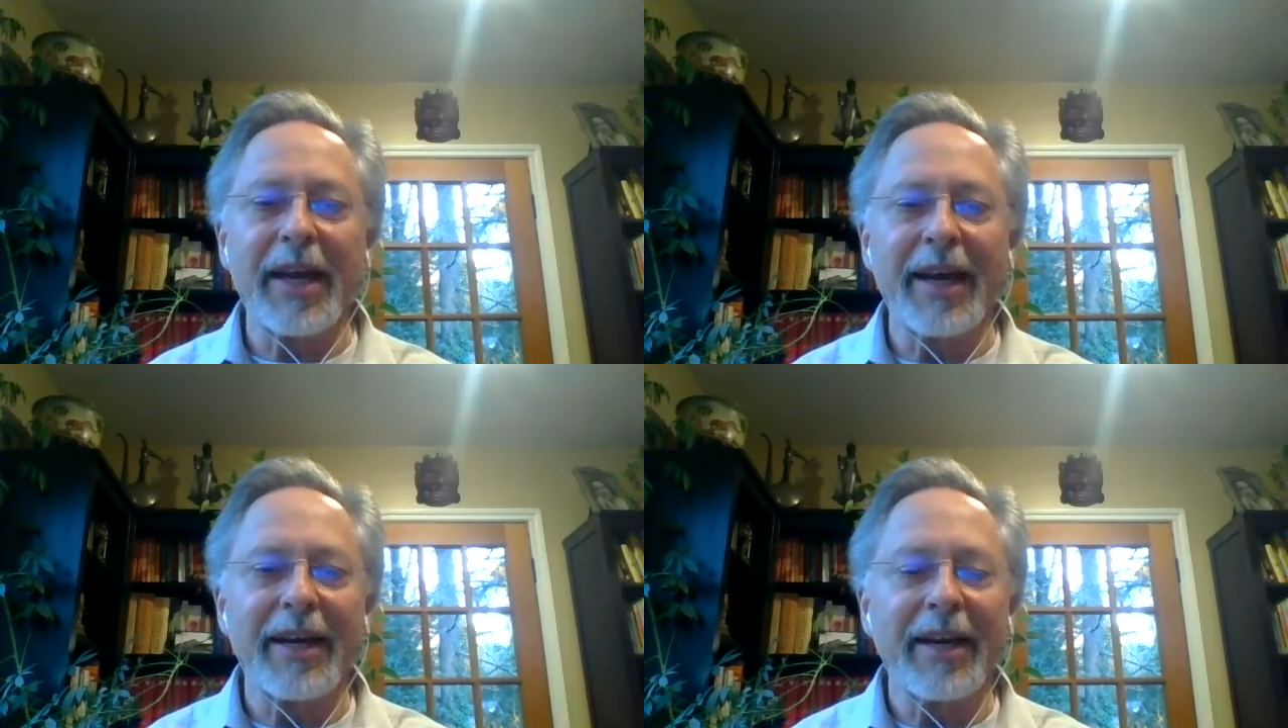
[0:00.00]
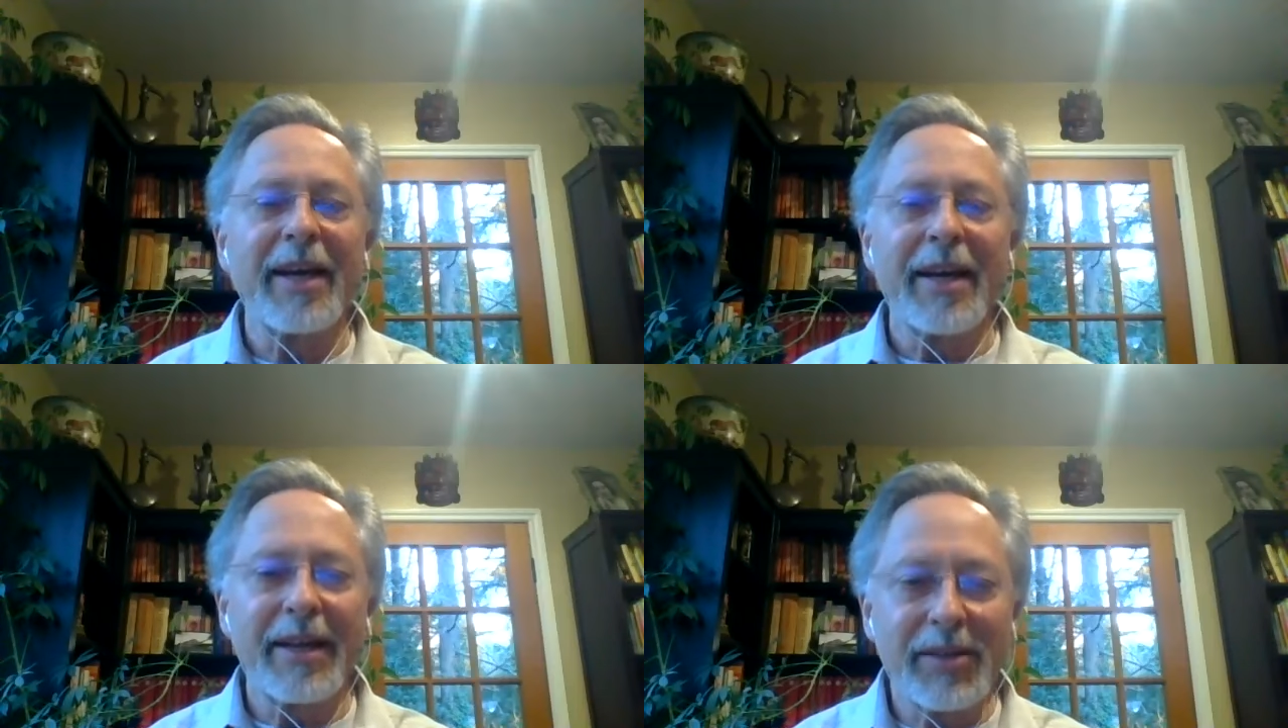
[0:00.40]
And
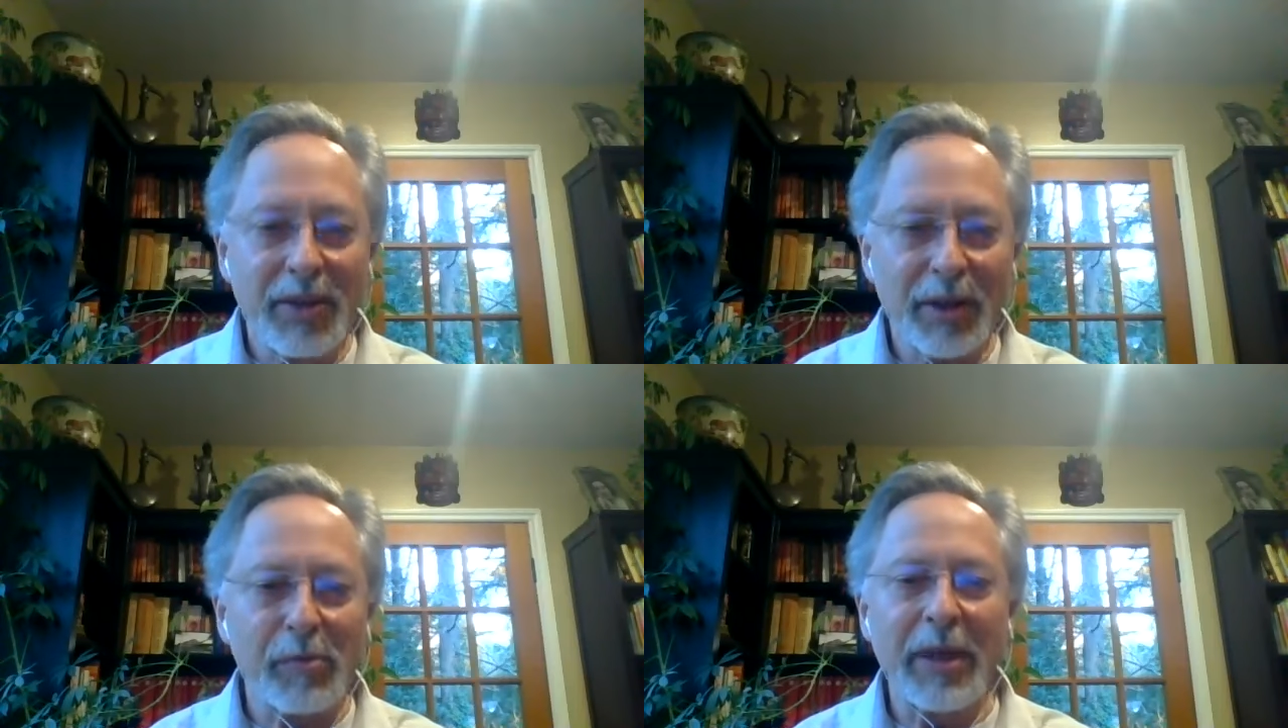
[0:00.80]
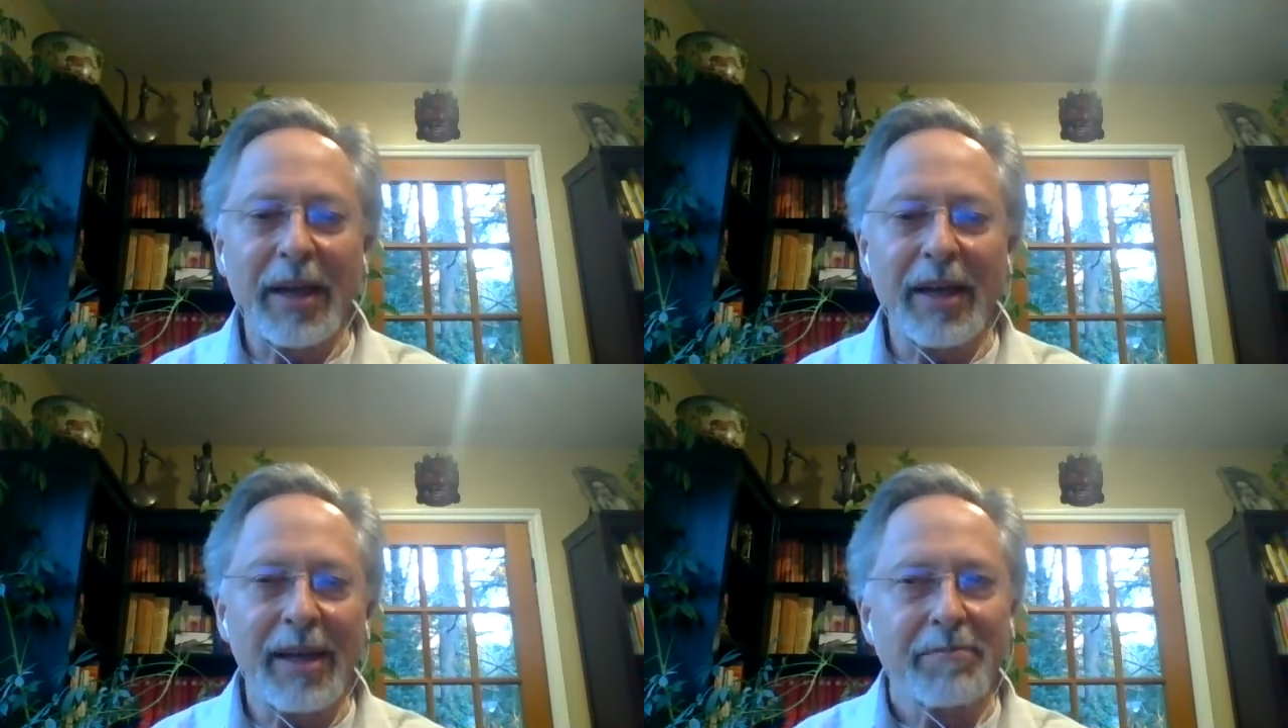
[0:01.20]
it took
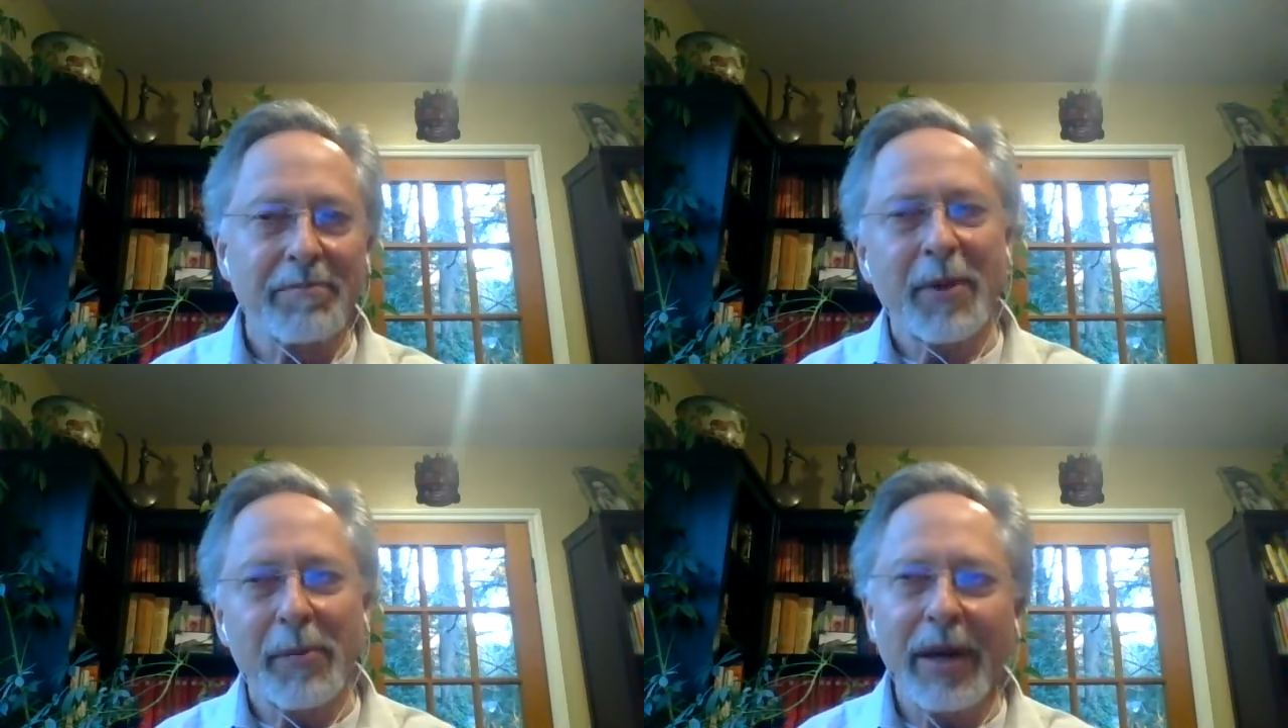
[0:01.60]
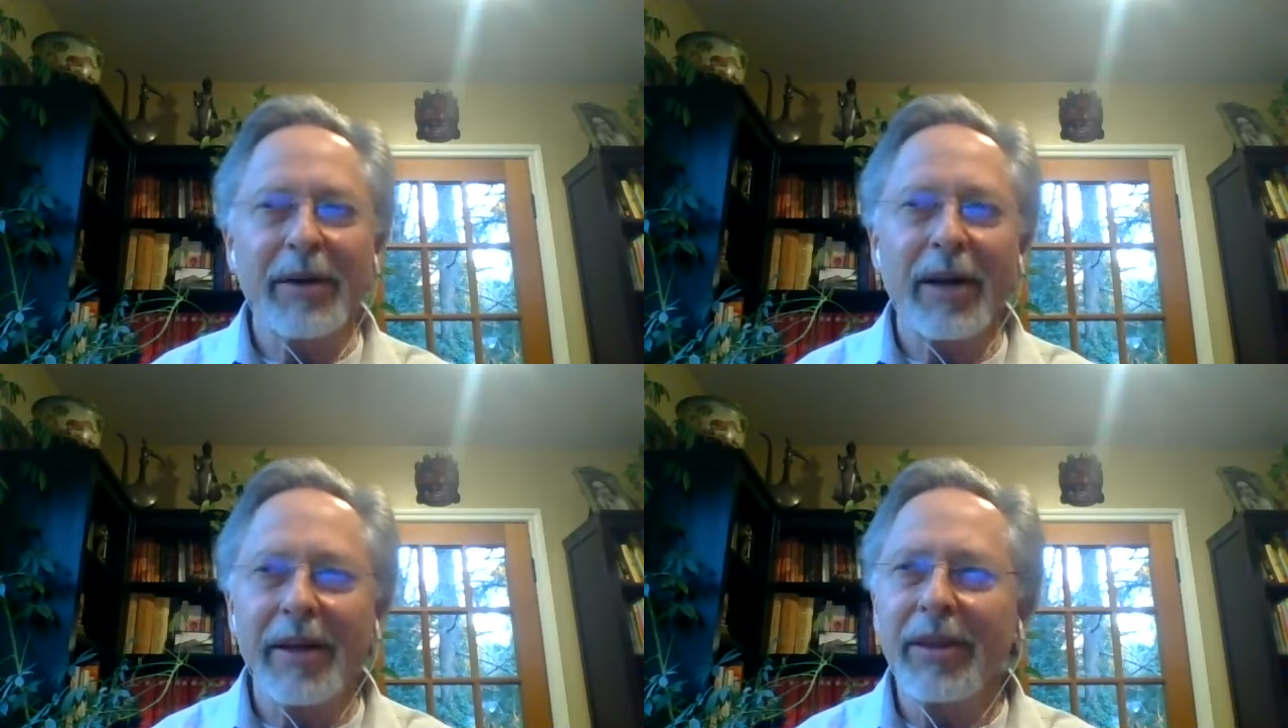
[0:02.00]
me about
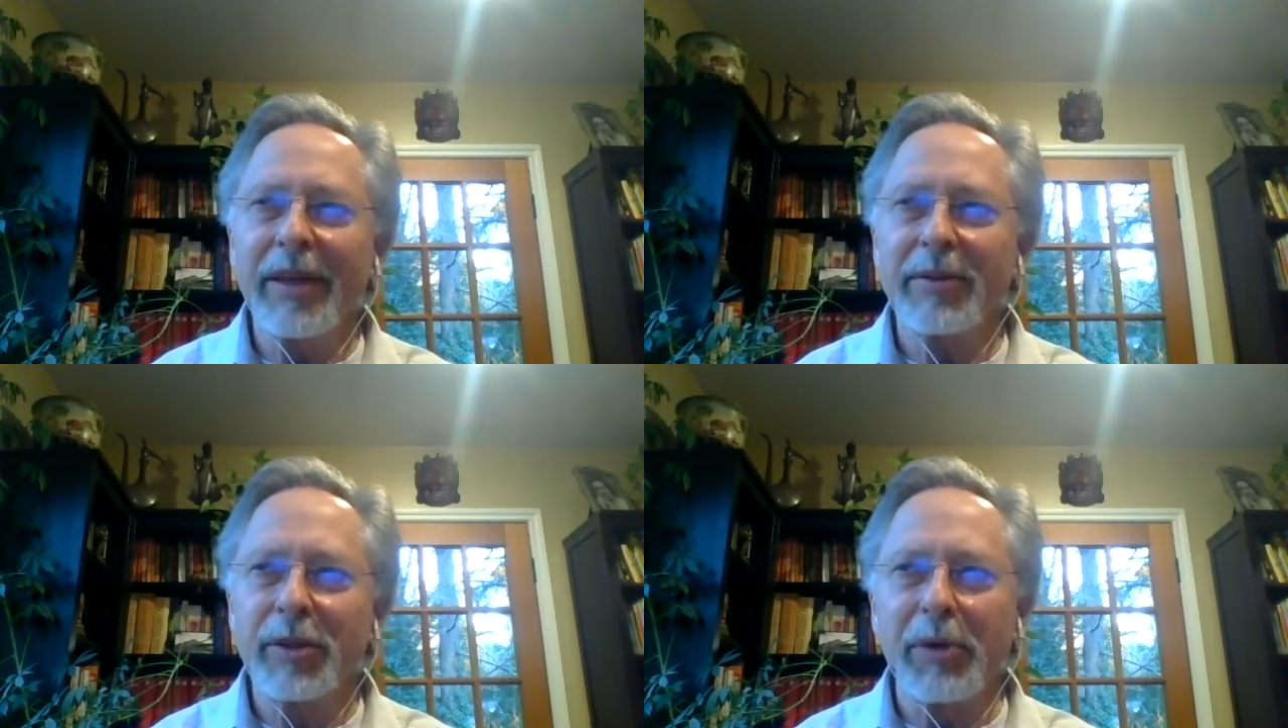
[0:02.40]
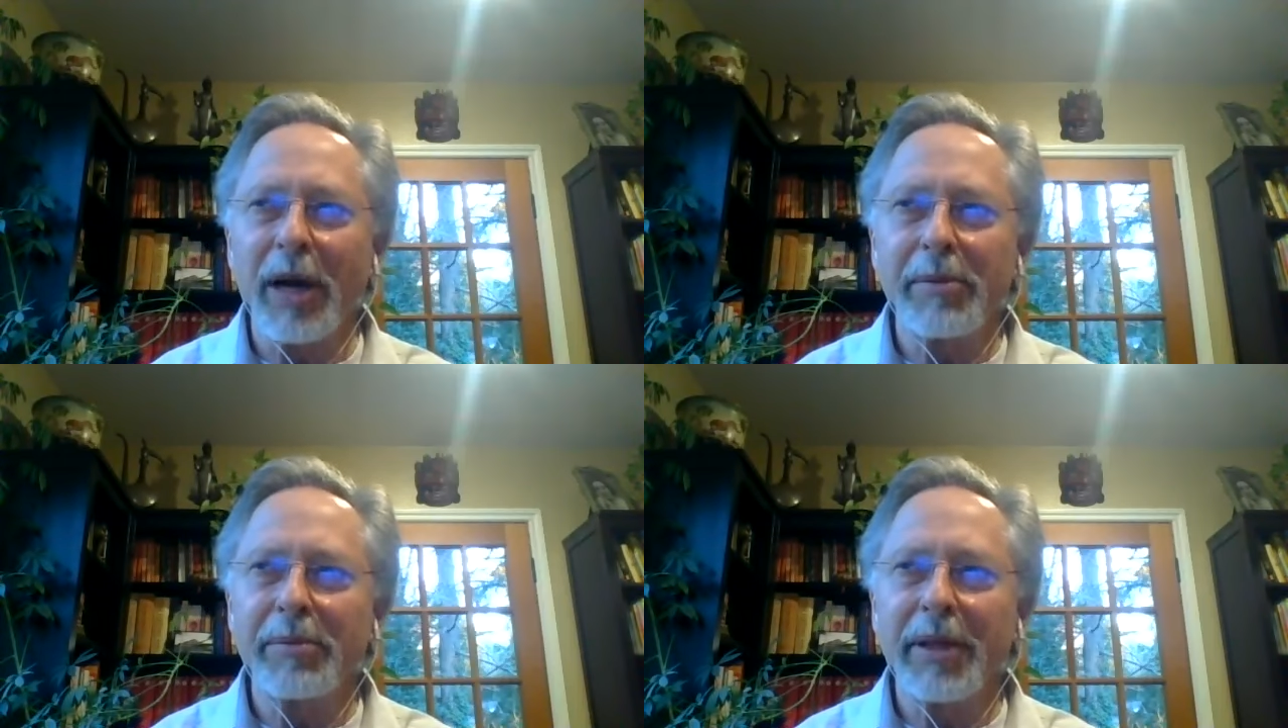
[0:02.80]

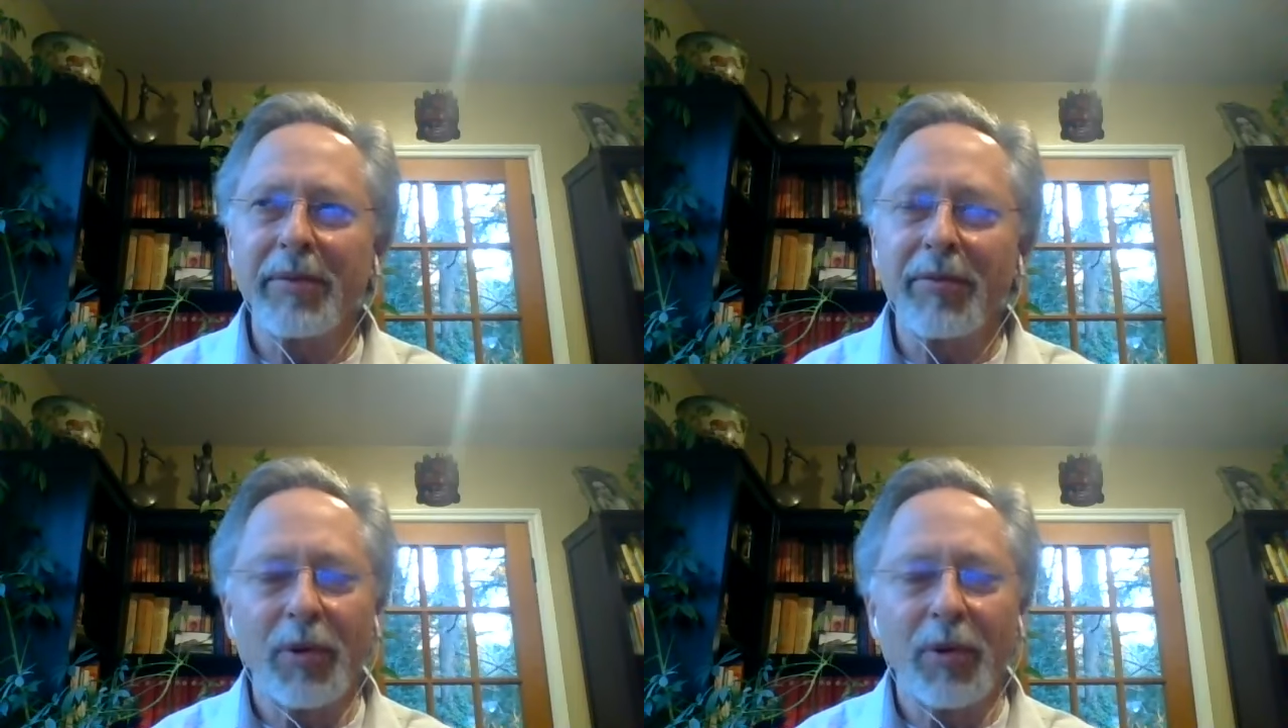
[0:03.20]
4